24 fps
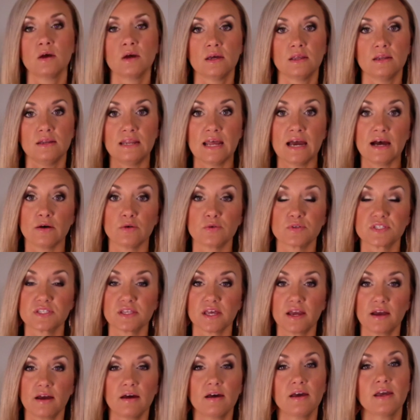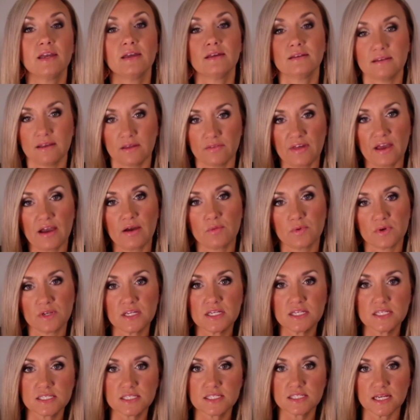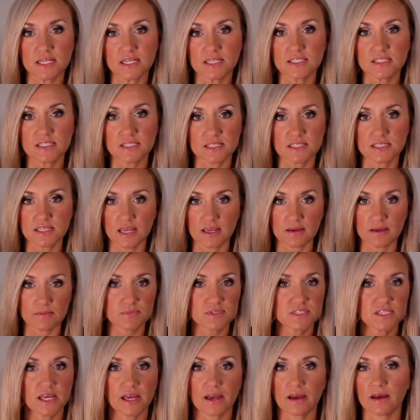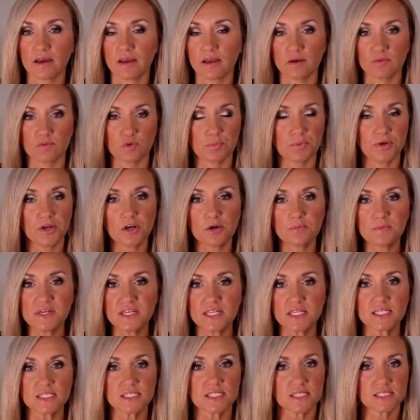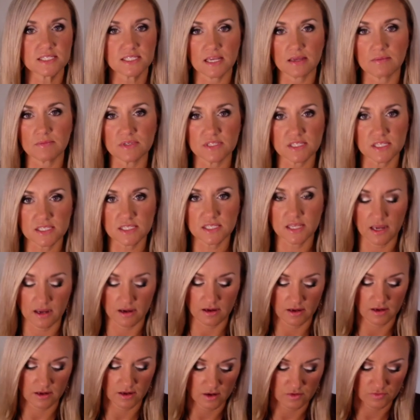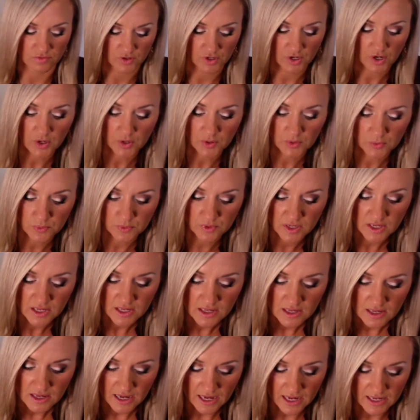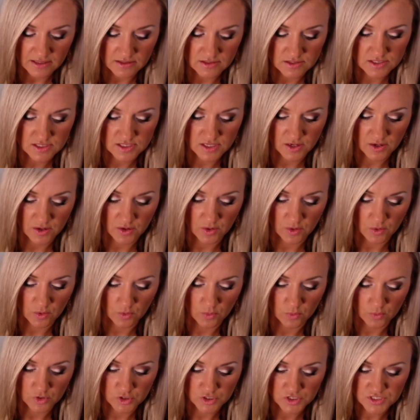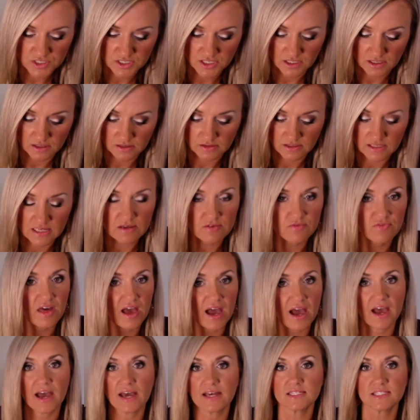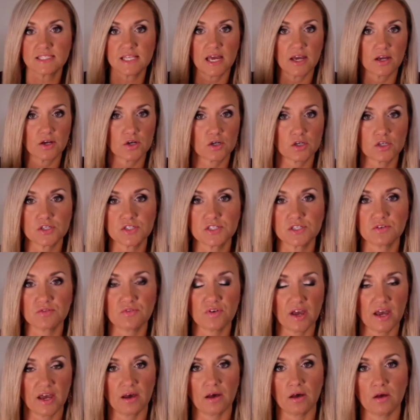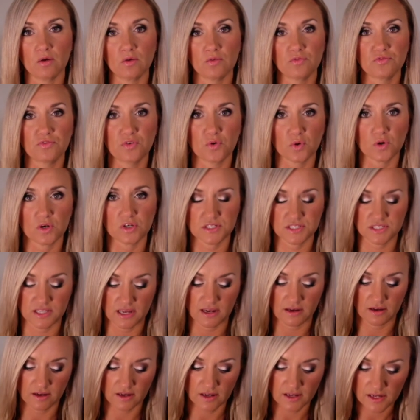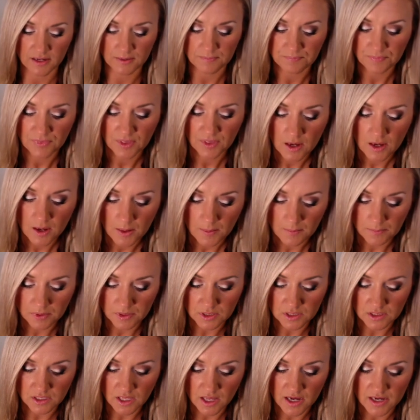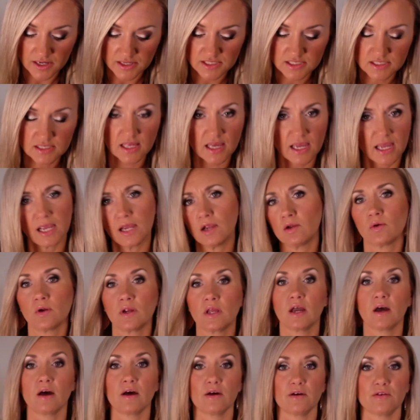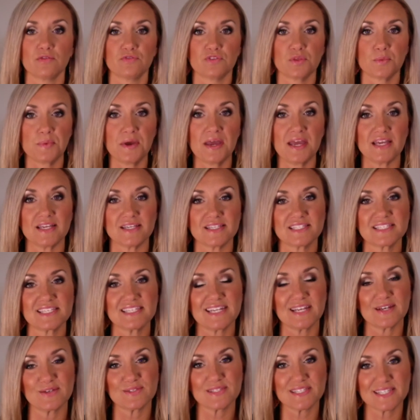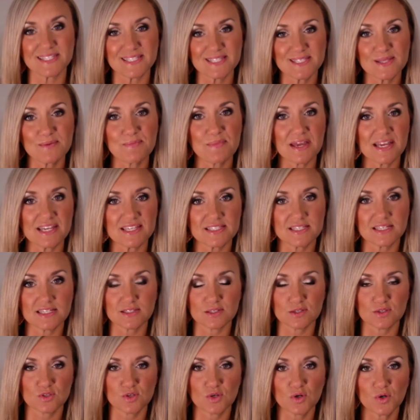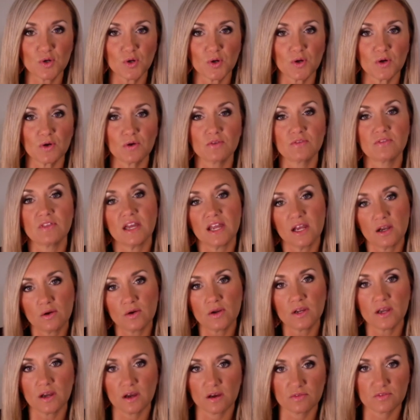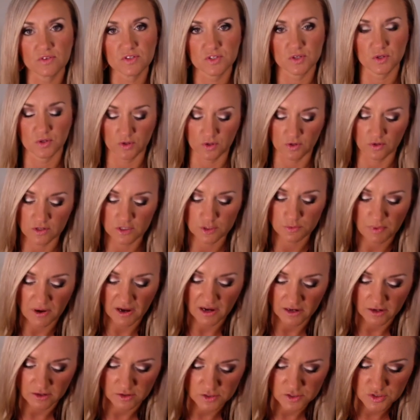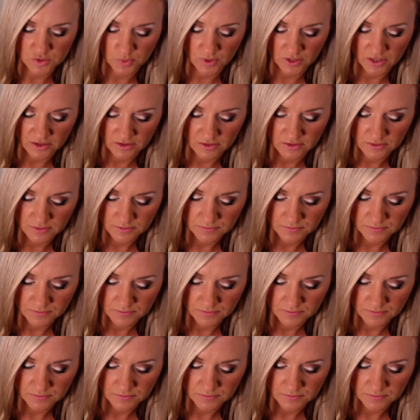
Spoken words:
Now, slant height, now that one stays the same. Slant height of a pyramid is the same as the slant height of a cone, and so we're just going to leave that as that cursive L for slant height, plus the area of the base. Now, since the base is a circle, the area of a circle is pi r squared.